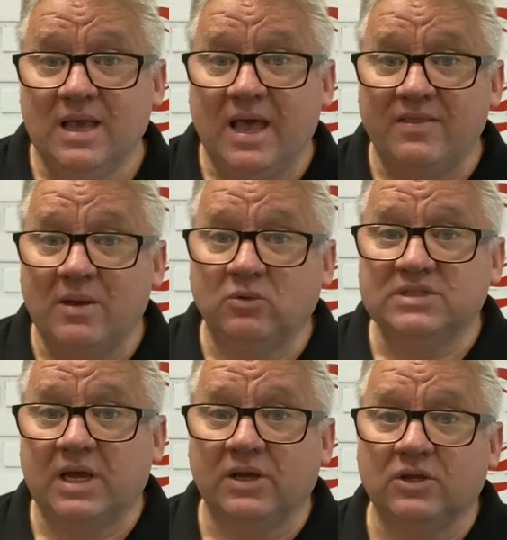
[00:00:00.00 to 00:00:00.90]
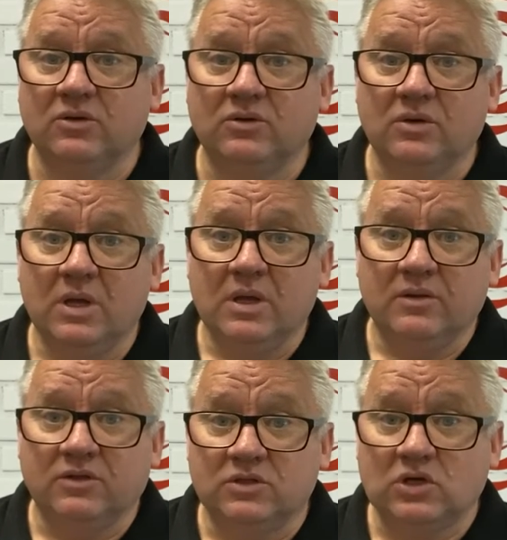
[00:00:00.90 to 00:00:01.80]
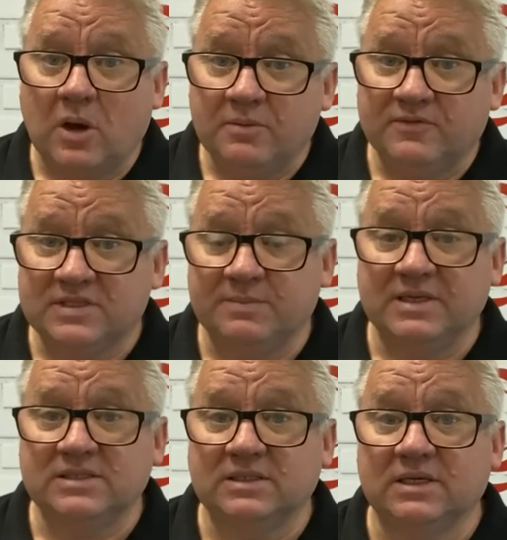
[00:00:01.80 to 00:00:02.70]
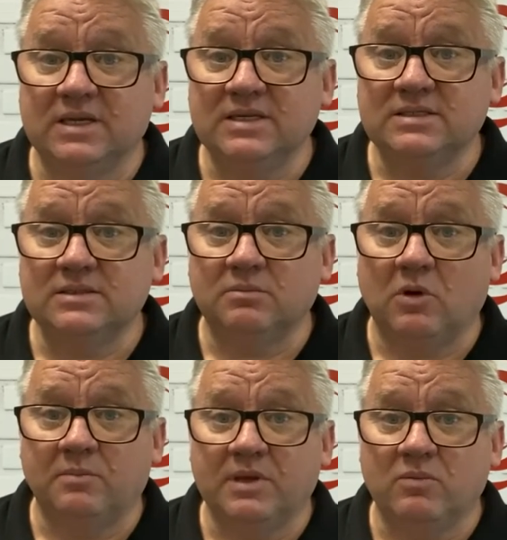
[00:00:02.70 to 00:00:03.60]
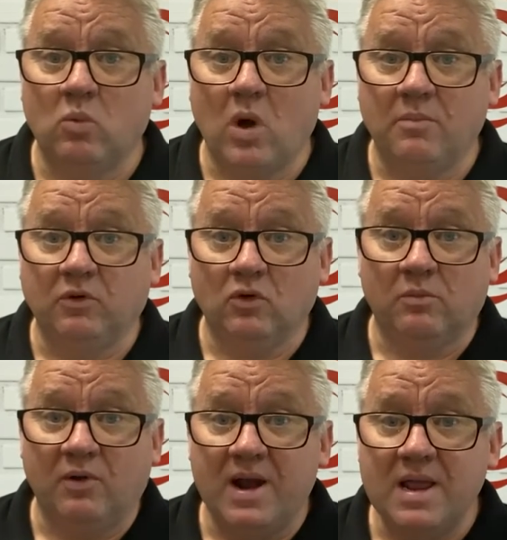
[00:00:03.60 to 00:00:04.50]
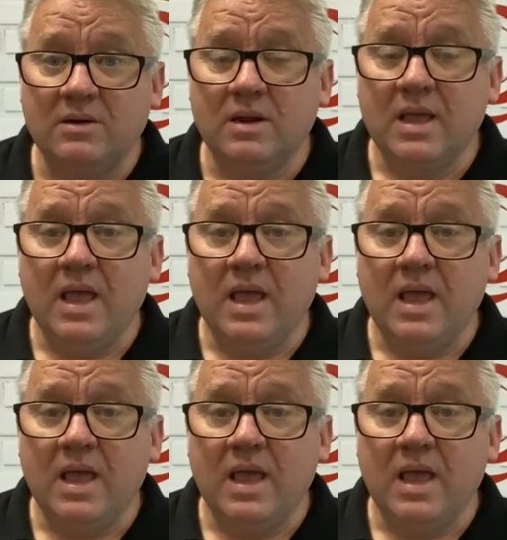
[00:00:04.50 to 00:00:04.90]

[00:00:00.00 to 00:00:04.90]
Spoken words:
And that will tell you the type of asbestos it is, might be white, blue or brown,